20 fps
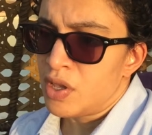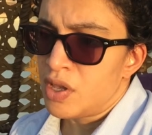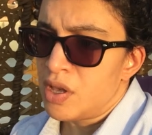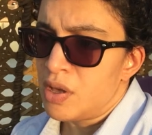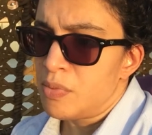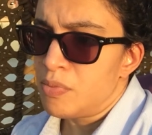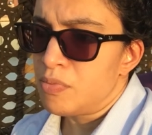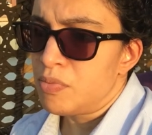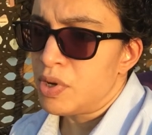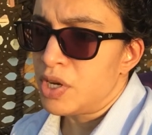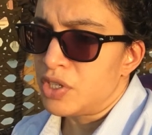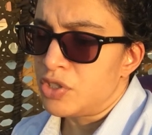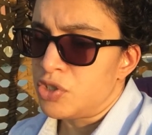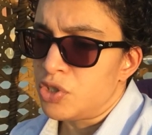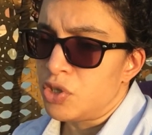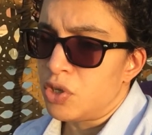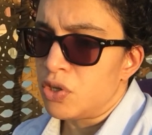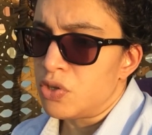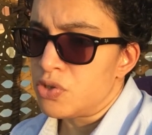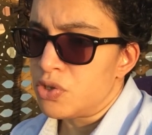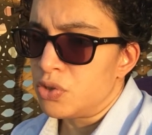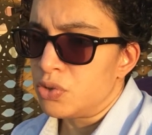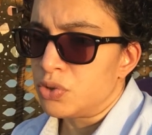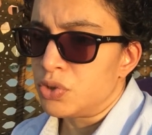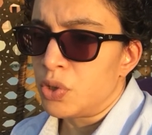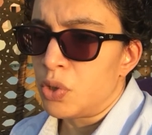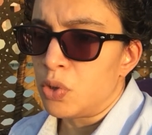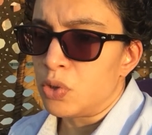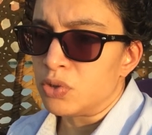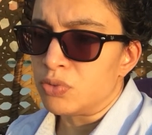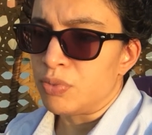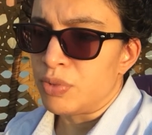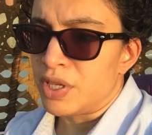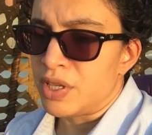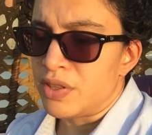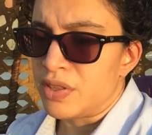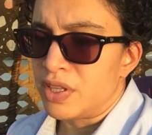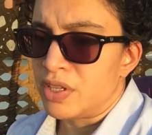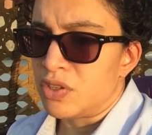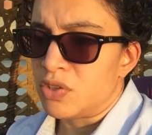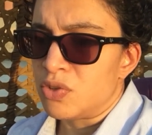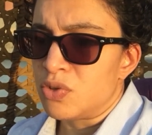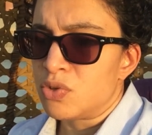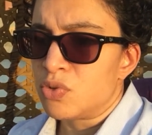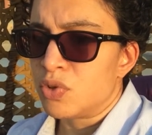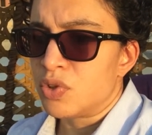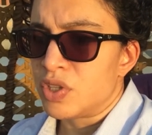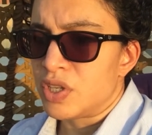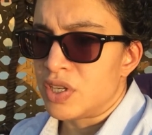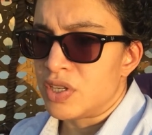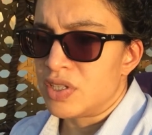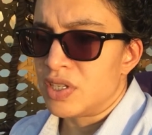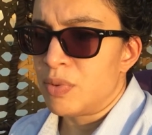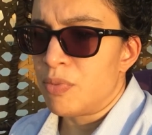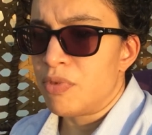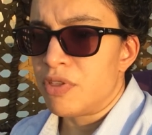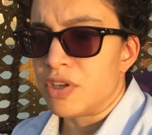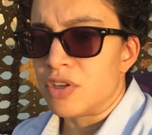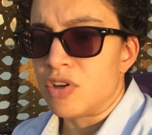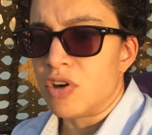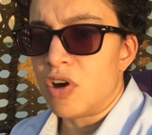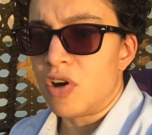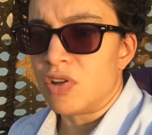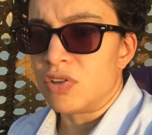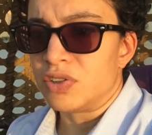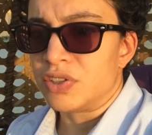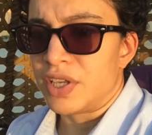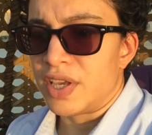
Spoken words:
but she also told me that usually something called